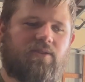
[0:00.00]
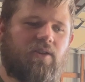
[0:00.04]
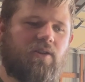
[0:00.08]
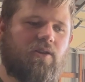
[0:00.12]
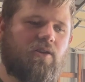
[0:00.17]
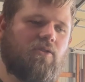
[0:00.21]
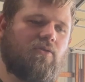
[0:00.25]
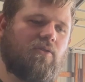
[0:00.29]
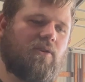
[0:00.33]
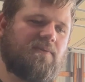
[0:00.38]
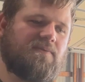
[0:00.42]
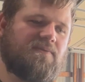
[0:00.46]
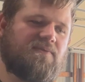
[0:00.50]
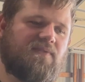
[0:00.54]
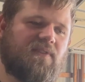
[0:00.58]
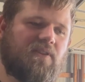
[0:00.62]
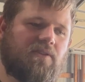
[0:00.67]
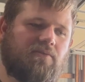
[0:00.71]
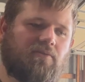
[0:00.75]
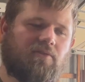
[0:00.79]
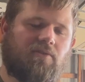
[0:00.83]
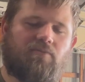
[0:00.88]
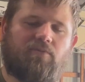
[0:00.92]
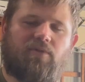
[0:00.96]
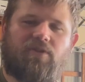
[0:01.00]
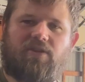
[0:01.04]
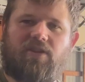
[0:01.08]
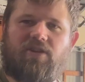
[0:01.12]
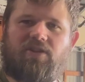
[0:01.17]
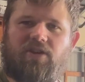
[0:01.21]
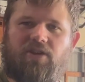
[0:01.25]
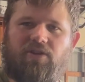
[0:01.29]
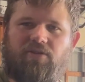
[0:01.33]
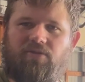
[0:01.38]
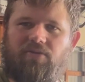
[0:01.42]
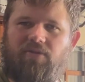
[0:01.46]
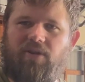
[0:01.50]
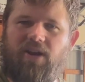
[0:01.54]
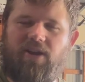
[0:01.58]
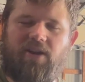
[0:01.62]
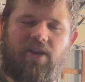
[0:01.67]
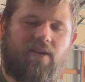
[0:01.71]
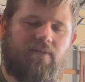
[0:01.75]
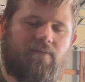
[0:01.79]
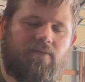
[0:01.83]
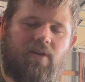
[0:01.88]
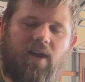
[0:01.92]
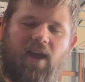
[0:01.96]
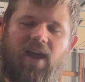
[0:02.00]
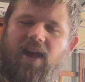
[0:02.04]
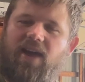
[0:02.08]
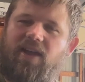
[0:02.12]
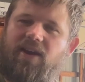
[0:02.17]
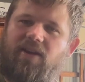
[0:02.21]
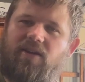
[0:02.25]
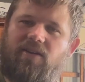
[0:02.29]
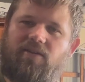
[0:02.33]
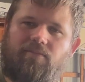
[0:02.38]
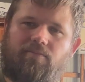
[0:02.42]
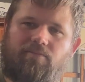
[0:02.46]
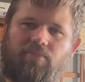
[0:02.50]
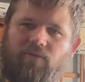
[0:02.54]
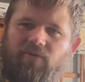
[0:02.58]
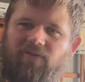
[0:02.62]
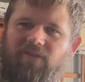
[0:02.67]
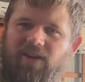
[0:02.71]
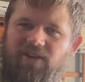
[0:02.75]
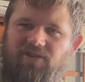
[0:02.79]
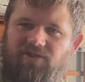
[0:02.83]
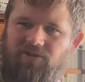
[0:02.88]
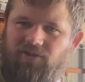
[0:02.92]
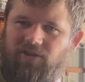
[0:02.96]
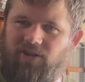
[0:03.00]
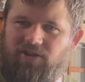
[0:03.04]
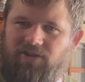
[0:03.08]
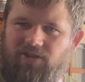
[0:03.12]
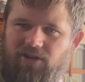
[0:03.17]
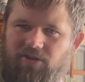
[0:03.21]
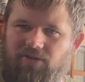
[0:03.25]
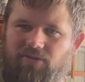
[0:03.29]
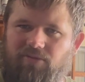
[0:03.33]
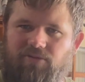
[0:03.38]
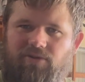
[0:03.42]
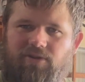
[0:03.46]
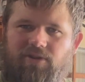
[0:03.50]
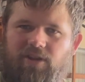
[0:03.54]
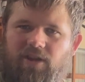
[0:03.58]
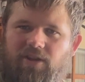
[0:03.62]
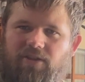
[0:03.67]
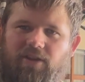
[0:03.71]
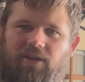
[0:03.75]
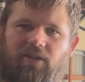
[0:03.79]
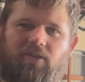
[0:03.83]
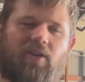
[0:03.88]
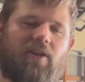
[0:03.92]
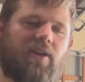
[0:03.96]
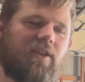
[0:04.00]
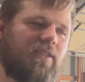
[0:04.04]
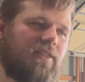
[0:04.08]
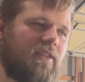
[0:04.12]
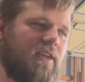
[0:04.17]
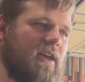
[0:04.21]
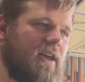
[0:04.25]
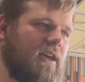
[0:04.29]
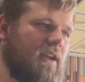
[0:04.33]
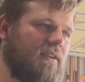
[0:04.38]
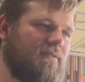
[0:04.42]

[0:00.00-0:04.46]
I was fiddling with the tune. I never had it professionally tuned, nothing like that.